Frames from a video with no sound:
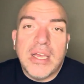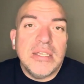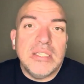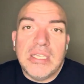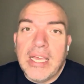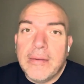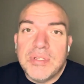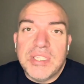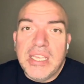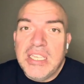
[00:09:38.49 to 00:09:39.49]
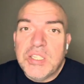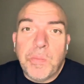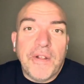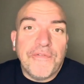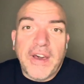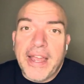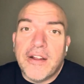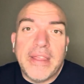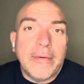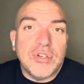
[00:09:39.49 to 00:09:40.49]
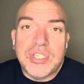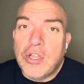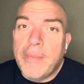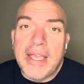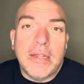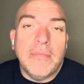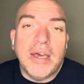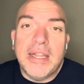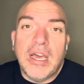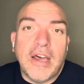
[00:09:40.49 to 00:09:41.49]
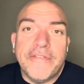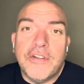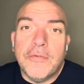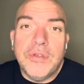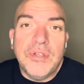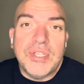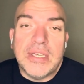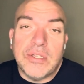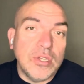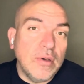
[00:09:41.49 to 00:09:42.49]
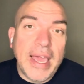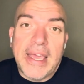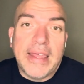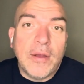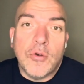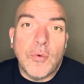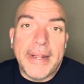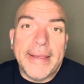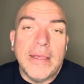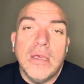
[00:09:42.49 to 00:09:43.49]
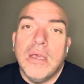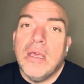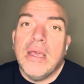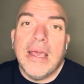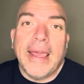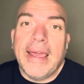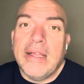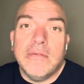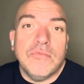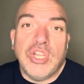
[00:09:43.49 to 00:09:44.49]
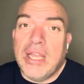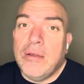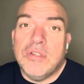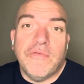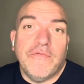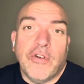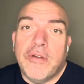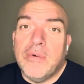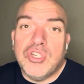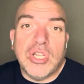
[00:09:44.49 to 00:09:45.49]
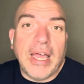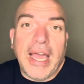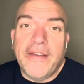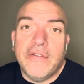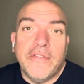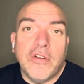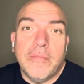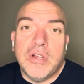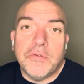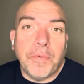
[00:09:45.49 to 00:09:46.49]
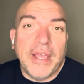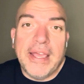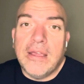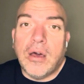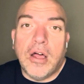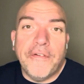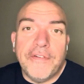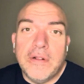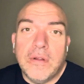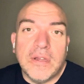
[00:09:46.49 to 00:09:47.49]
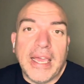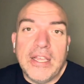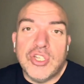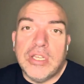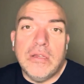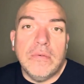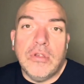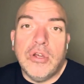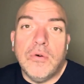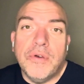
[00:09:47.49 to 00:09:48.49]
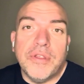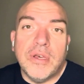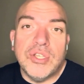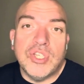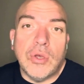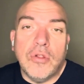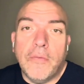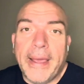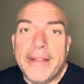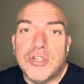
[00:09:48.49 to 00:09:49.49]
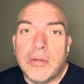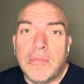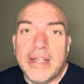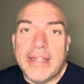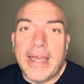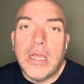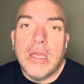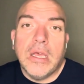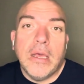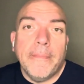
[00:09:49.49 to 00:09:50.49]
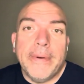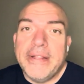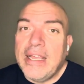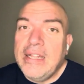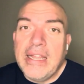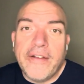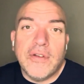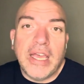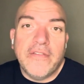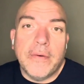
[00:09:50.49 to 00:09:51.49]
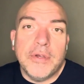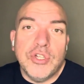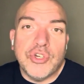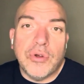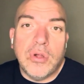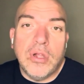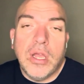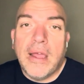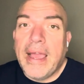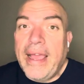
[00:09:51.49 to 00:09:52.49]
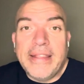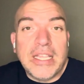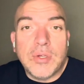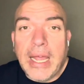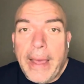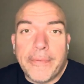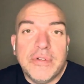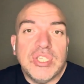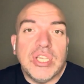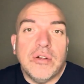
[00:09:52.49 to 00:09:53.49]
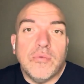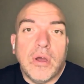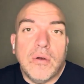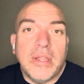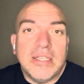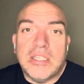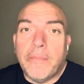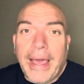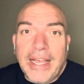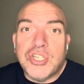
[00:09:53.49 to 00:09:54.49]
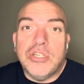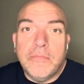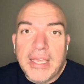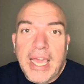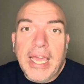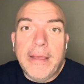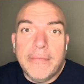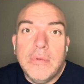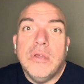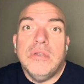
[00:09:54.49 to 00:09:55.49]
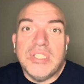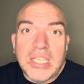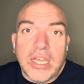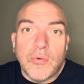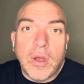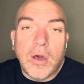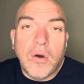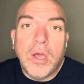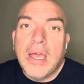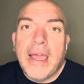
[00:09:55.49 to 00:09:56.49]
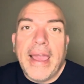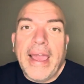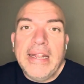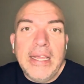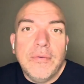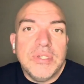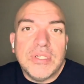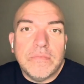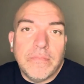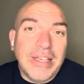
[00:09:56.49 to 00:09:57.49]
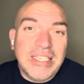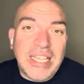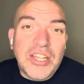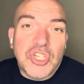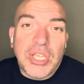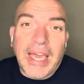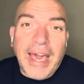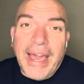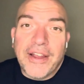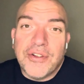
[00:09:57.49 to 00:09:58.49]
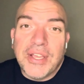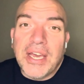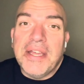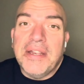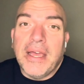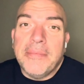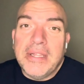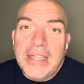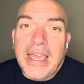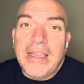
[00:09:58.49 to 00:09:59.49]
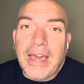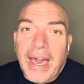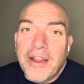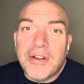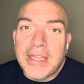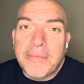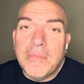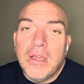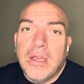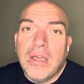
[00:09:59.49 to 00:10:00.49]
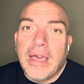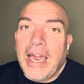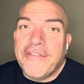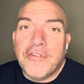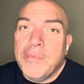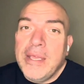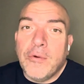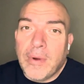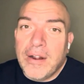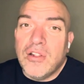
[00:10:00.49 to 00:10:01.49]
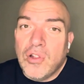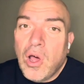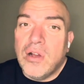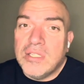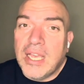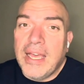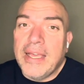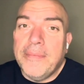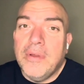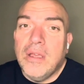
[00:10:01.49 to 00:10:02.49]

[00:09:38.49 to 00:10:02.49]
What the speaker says: CMC, Spitfire, they were still making money off their music. So hey, they were winning. And Janie was very much alive and very much playing golf and occasionally, you know, with a solo band or something like that. But they never gave up control. And that's what happened with Skid Row. Like, Sebastian became Skid Row, and he was essentially a hired gun. I mean, they hired him after being around a long time.